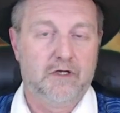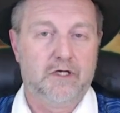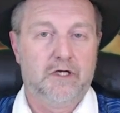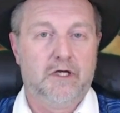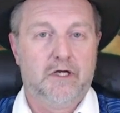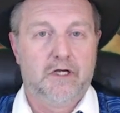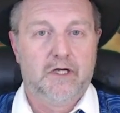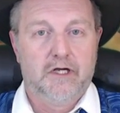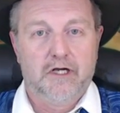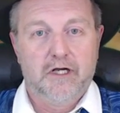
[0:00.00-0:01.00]

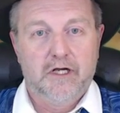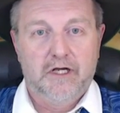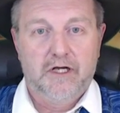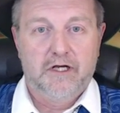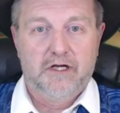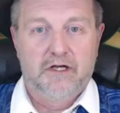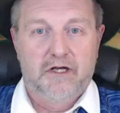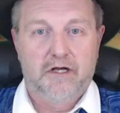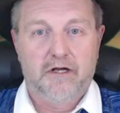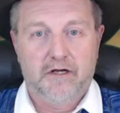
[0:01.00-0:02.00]
No one is speaking in this clip.